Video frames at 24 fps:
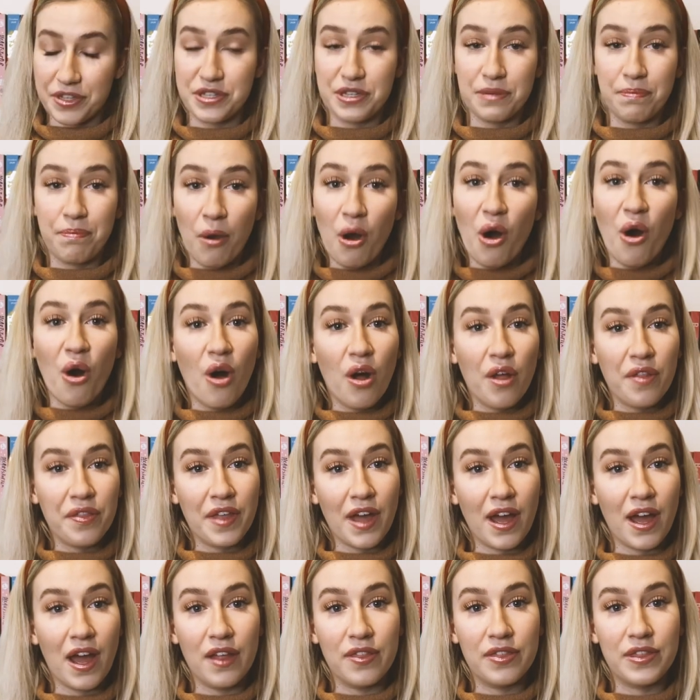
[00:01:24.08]
The support
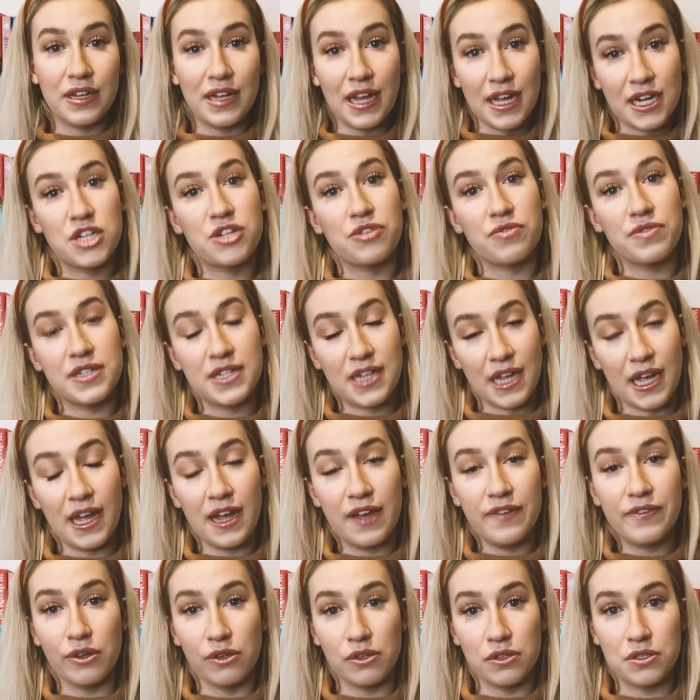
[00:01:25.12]
that the lecturers
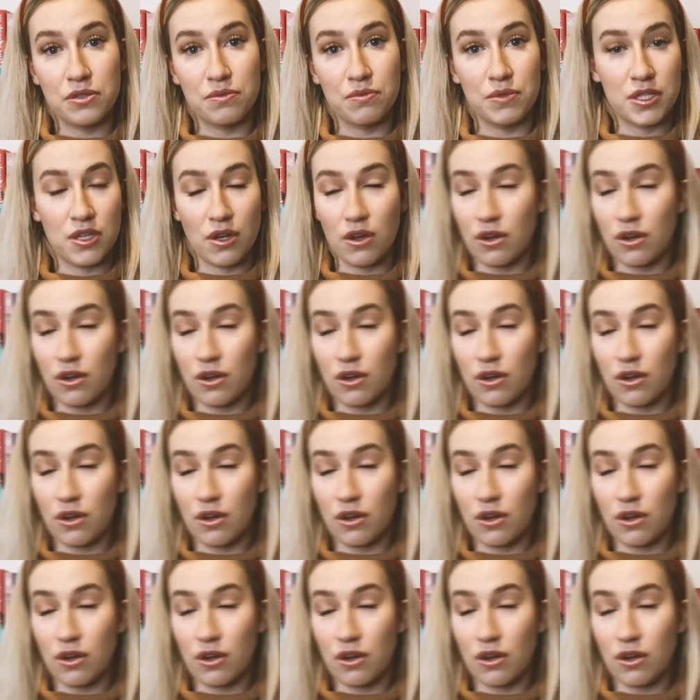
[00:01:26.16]
gave us was